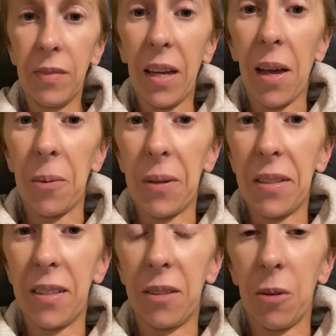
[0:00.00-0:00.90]
I went
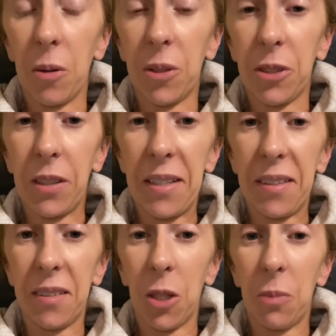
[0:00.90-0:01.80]
and did
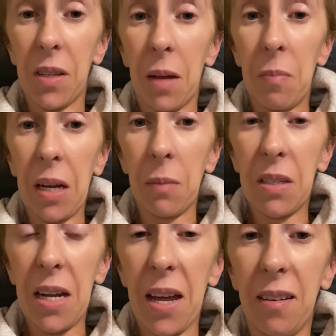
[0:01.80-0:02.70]
grocery curbside pickup
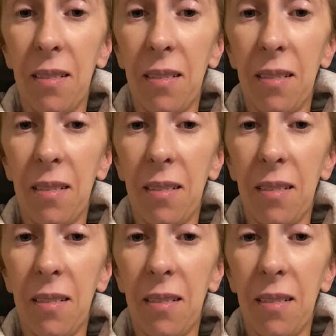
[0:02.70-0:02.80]
today.